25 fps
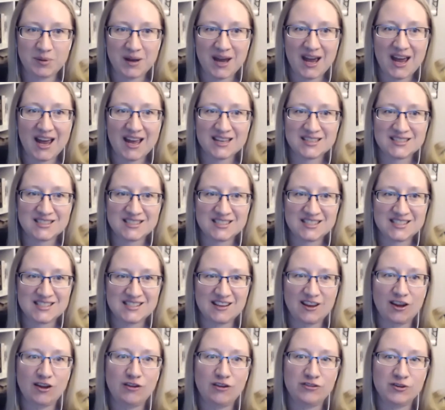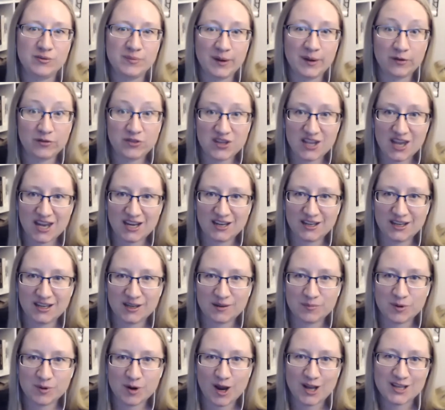past self about the editing
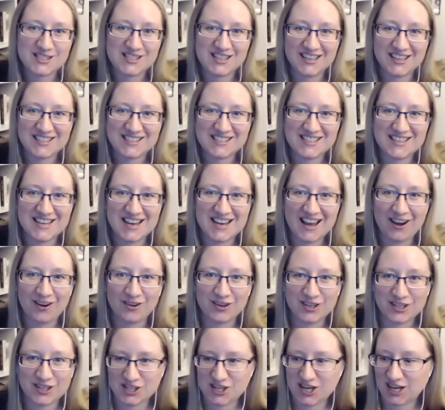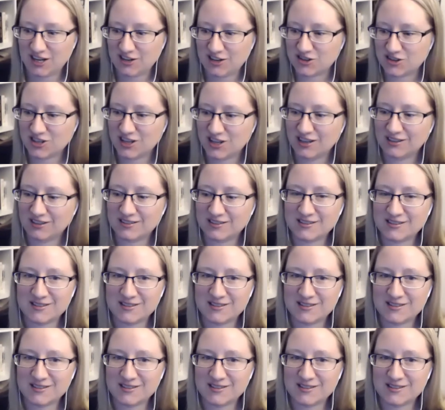process now to change things?